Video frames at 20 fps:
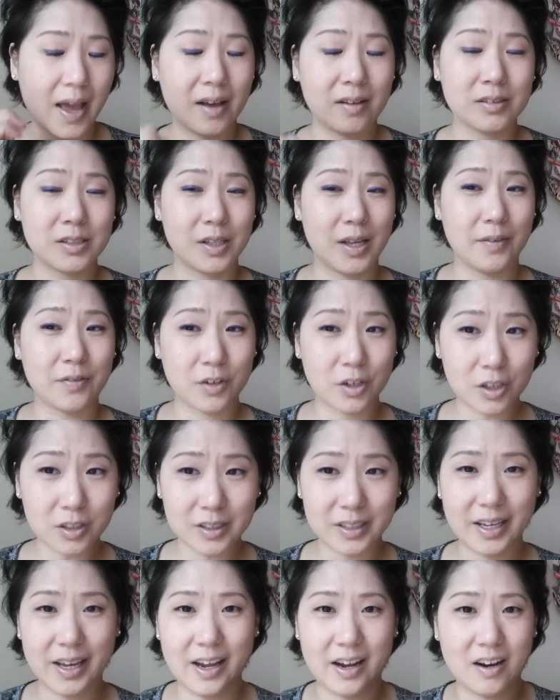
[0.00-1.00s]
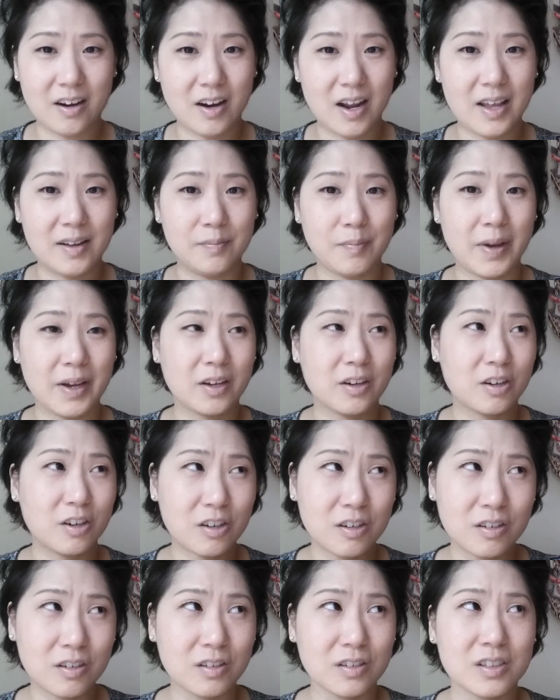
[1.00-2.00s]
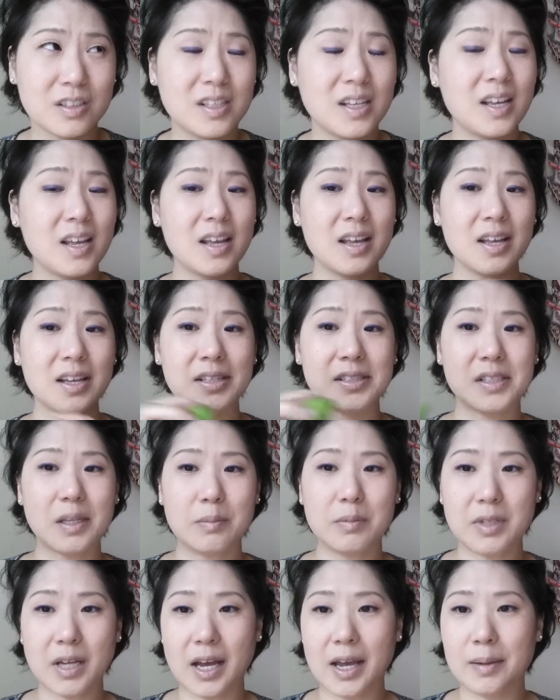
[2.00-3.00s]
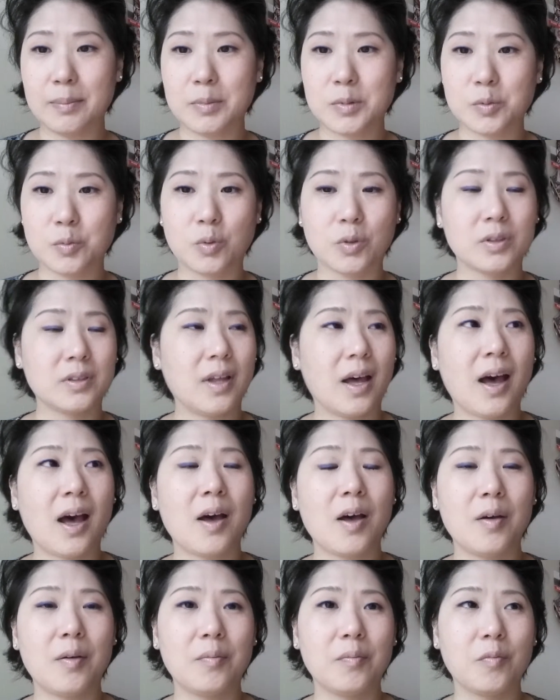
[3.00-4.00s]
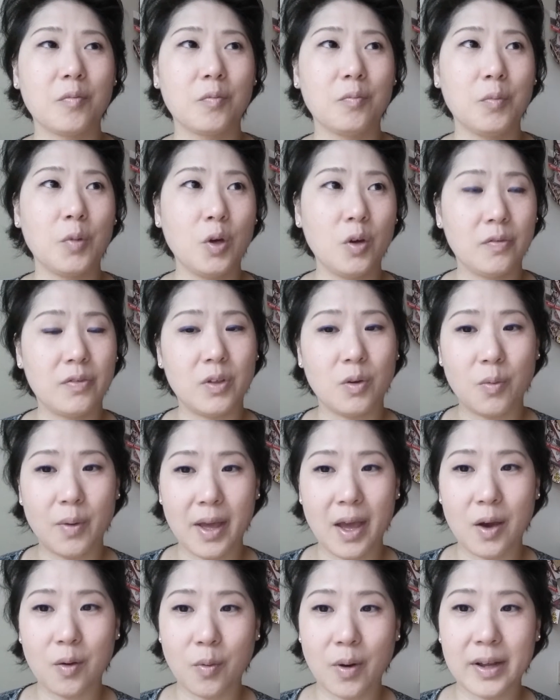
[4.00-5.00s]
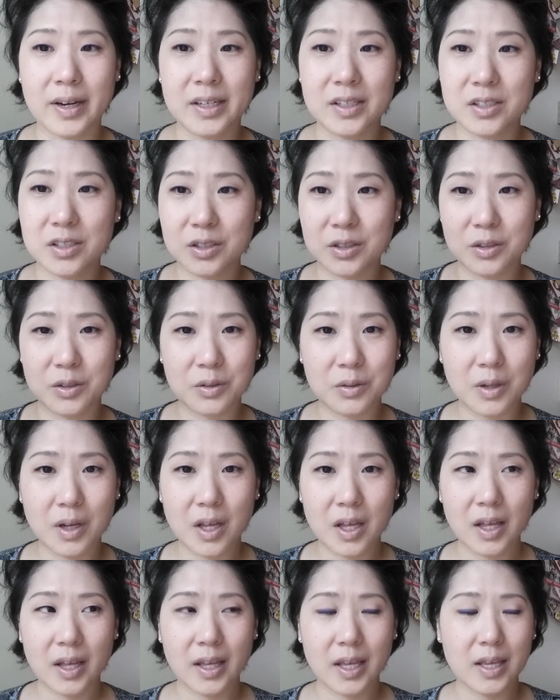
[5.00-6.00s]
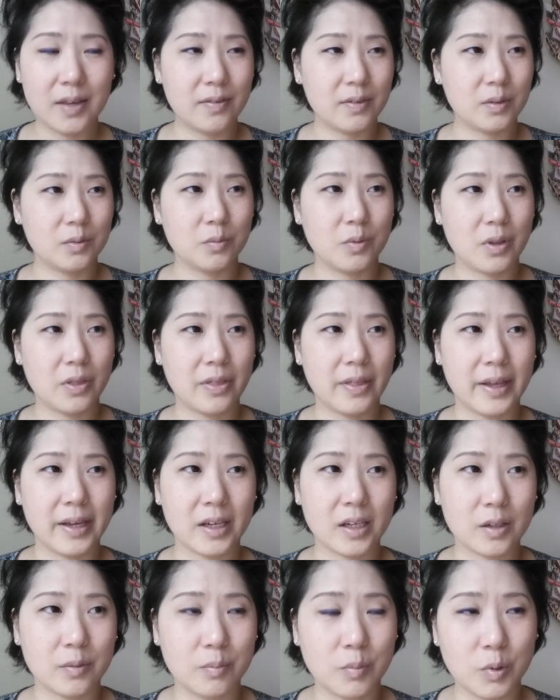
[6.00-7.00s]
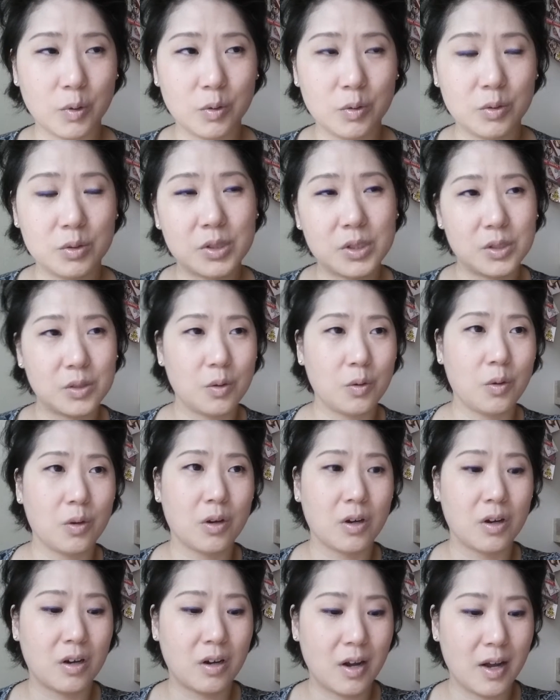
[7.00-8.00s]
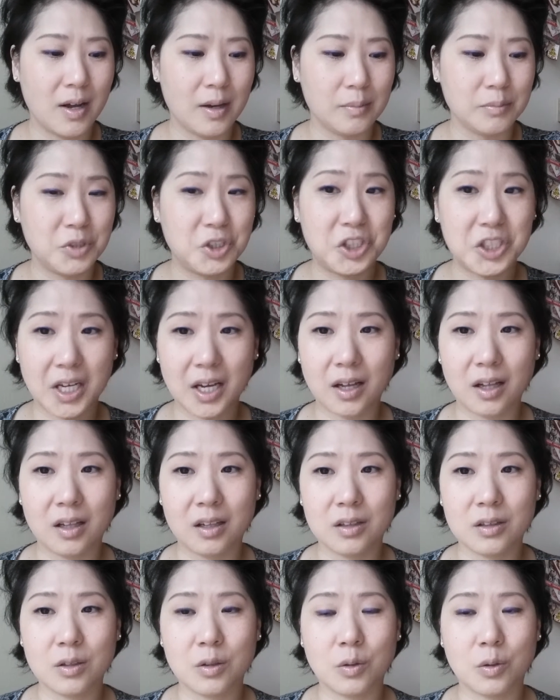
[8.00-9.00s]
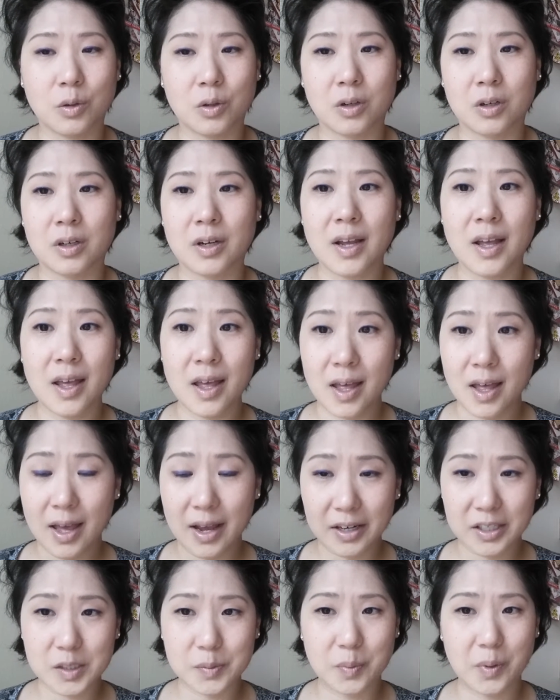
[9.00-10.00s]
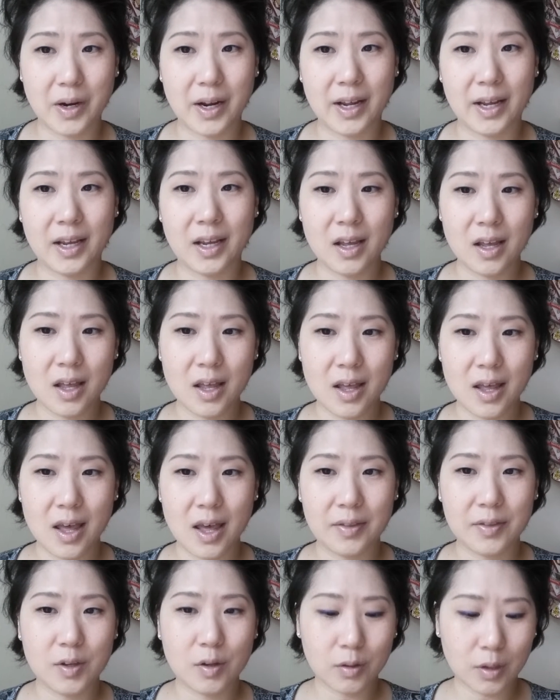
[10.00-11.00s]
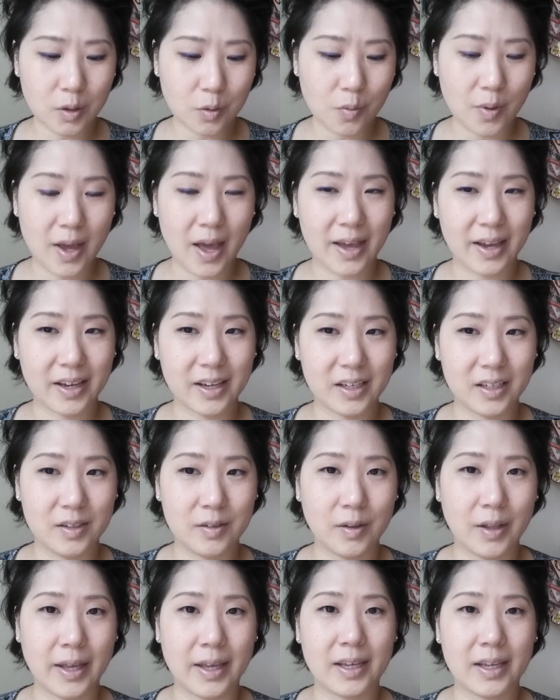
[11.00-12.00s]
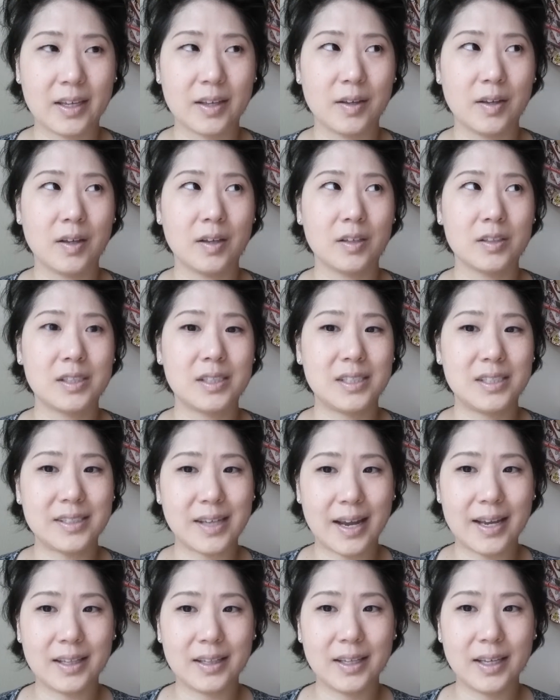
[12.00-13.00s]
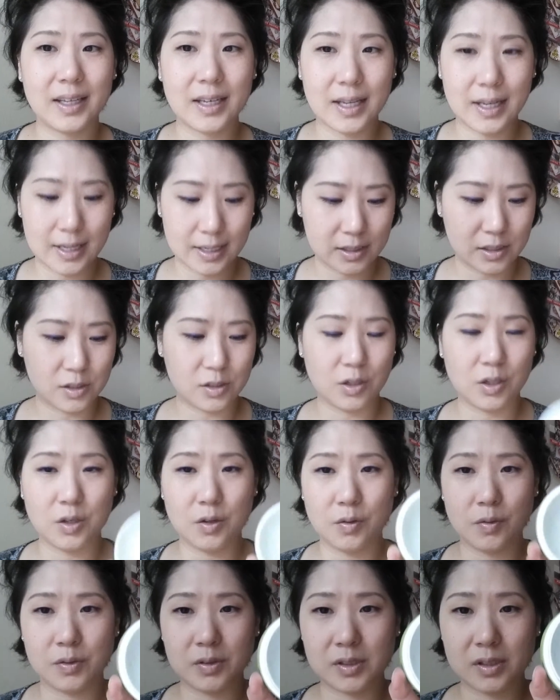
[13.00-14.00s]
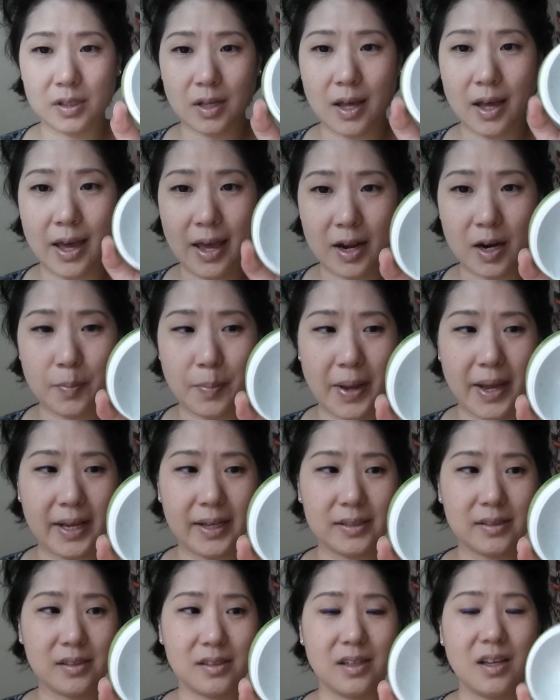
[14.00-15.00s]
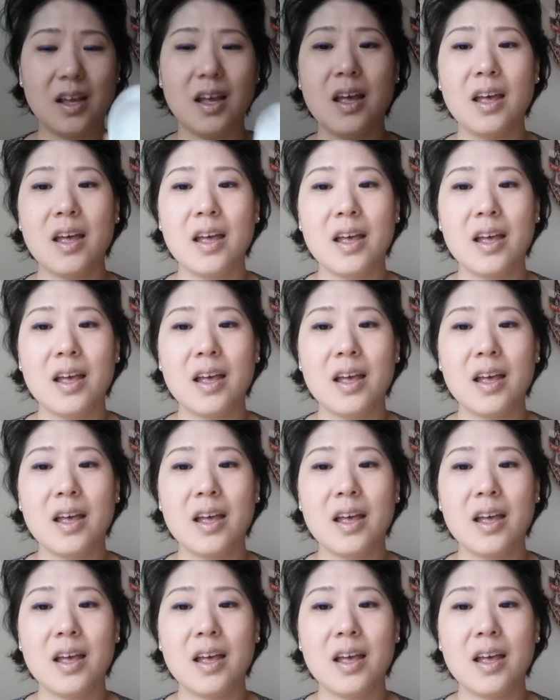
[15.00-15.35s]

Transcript: also have curly hair, and my curls sometimes will not move the way I want it to, even with like mousse or gel or hairspray. And the only way I could like style it is to use a hair paste.